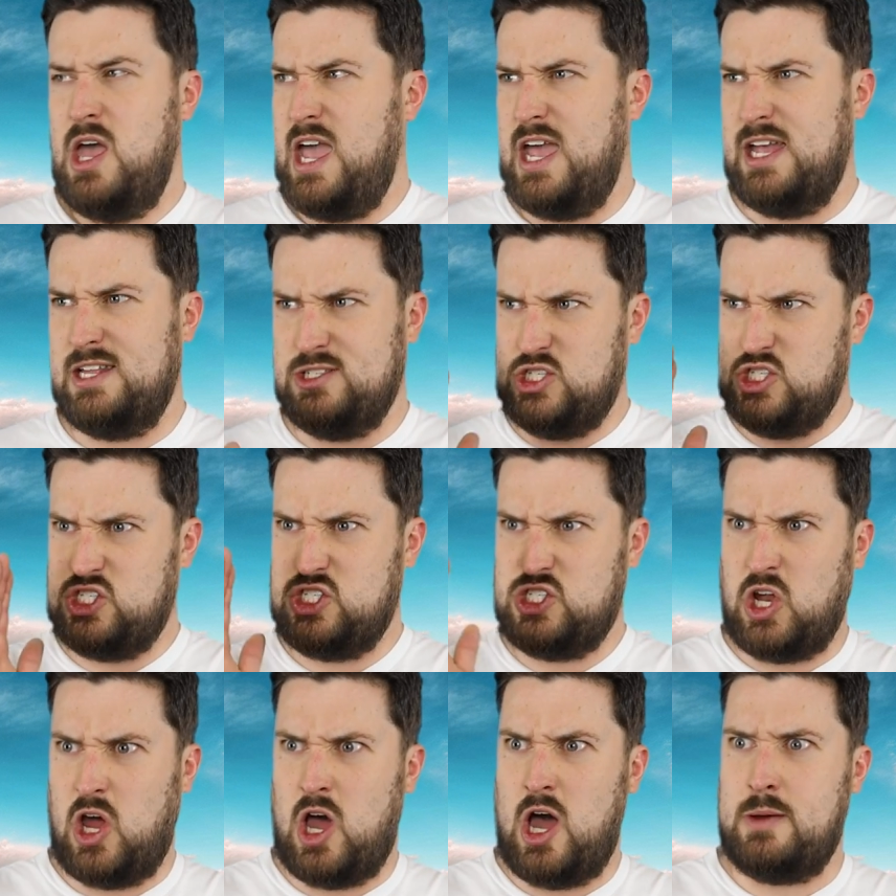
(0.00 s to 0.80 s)
and
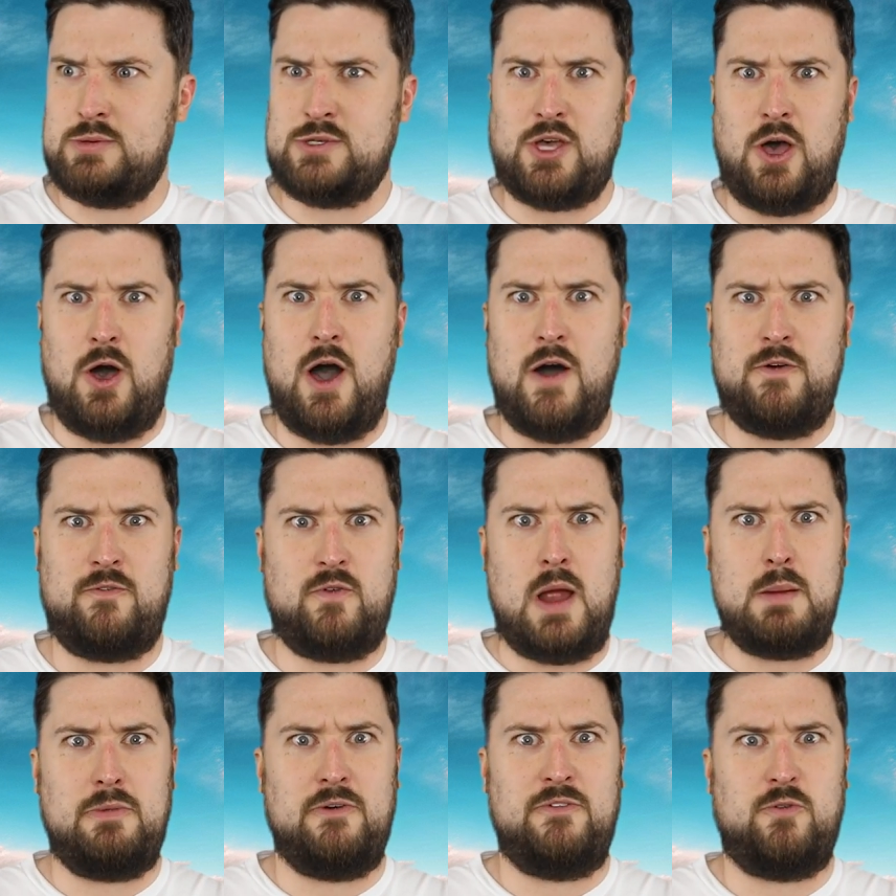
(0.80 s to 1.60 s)
stomps off
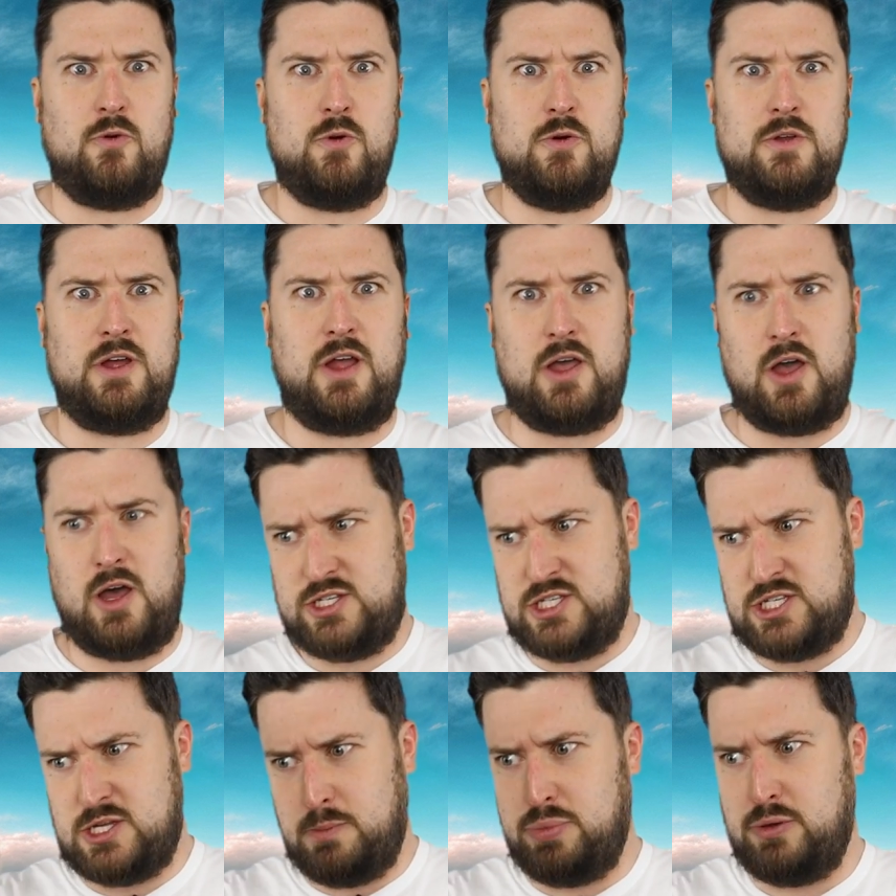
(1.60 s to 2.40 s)
right before it
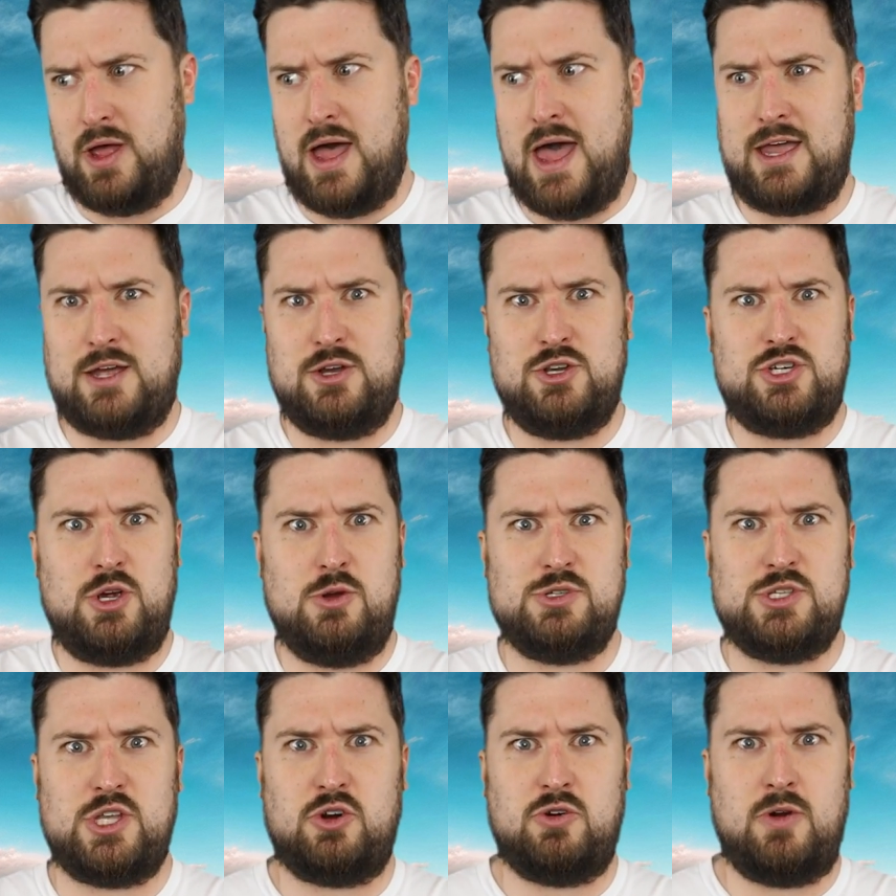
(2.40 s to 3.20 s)
cuts to black and
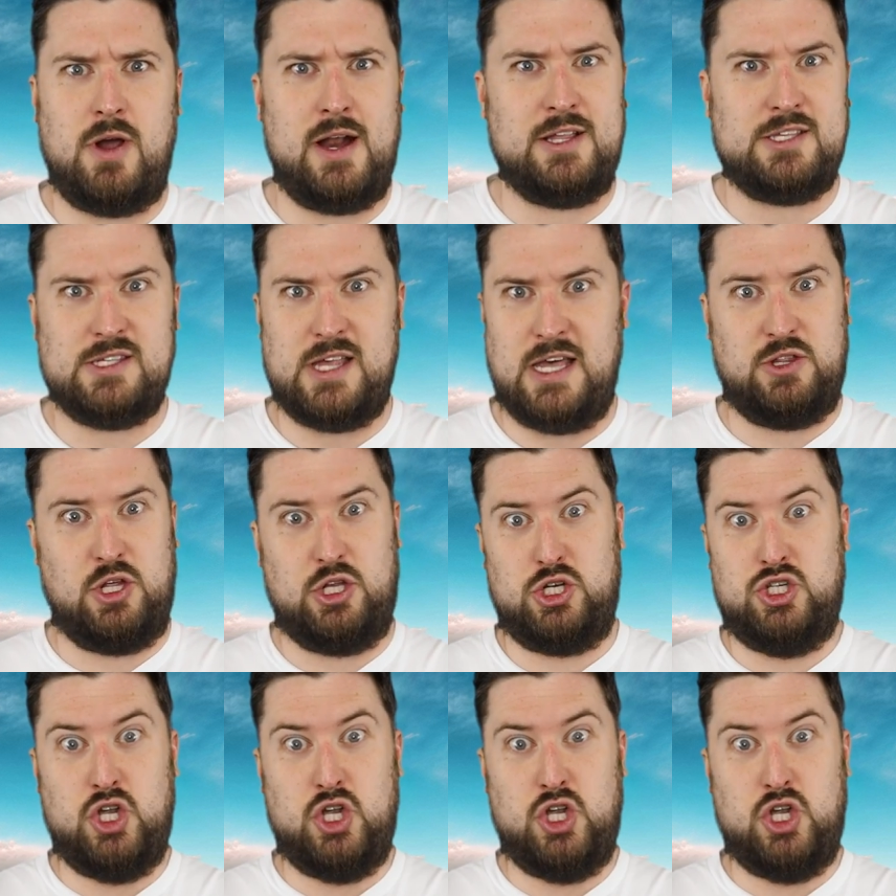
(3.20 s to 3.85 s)
shows the credits like the